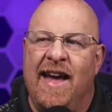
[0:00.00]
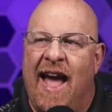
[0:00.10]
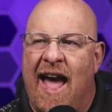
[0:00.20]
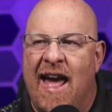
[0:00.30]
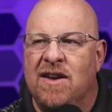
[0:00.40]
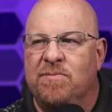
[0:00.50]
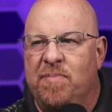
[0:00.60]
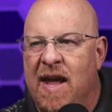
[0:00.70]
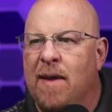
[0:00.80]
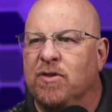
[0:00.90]
and
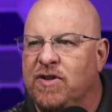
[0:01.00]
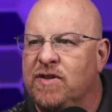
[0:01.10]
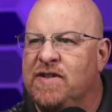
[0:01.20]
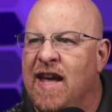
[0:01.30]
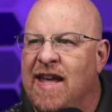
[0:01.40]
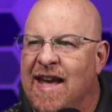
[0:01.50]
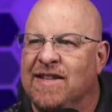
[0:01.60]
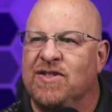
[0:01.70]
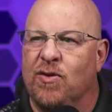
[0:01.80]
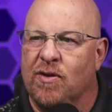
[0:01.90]
be able to say
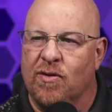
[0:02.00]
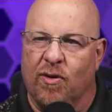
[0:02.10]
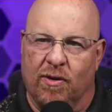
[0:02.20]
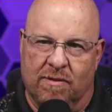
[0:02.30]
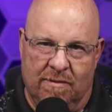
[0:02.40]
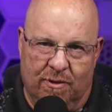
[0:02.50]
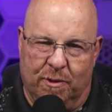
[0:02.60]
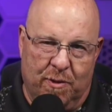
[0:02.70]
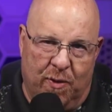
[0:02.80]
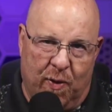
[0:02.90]
yes or
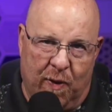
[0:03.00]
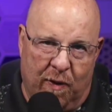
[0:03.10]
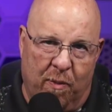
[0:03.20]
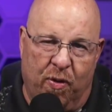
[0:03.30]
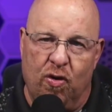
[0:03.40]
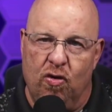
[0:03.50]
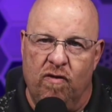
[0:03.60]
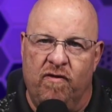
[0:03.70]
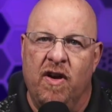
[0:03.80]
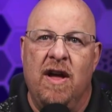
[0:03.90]

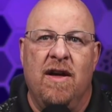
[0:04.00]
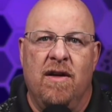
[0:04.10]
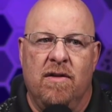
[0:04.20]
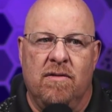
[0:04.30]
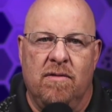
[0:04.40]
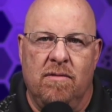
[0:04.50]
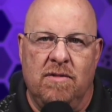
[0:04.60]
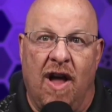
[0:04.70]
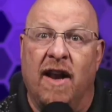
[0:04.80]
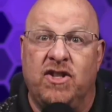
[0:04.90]
approve
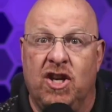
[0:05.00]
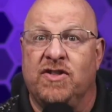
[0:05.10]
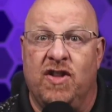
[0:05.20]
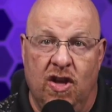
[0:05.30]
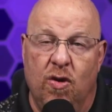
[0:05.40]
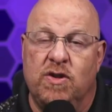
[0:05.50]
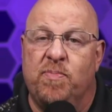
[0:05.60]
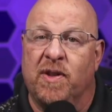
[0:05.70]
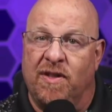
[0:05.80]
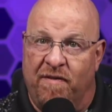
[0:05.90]
not just the use,
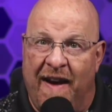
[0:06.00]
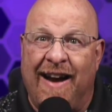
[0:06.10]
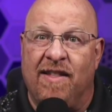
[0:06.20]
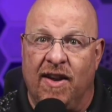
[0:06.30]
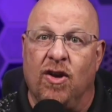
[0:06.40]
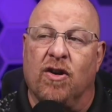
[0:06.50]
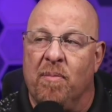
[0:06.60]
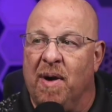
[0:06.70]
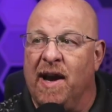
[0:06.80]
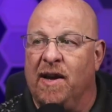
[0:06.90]
but the fact that you're
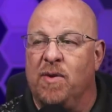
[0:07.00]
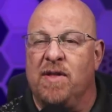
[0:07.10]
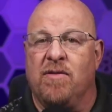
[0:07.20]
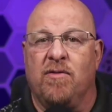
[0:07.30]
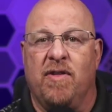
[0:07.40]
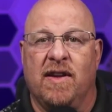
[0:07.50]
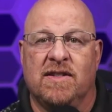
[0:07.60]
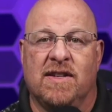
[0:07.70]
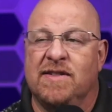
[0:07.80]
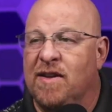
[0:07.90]
combining it with other things,
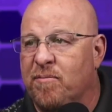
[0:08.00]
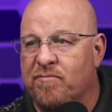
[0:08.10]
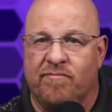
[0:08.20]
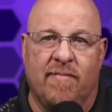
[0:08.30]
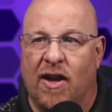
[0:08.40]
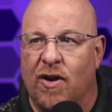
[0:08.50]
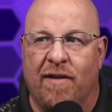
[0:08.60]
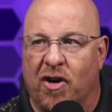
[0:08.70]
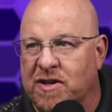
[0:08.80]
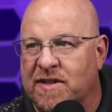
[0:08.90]
because they could
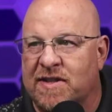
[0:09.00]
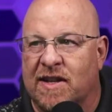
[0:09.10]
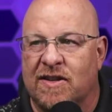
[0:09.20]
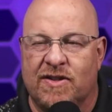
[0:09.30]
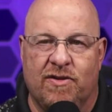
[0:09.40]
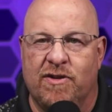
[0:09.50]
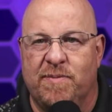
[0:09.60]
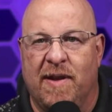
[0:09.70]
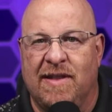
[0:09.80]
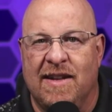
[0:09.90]
have artistic concerns
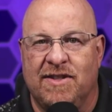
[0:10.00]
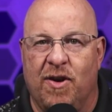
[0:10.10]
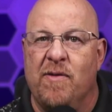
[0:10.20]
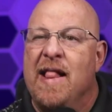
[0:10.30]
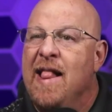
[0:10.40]
about that. So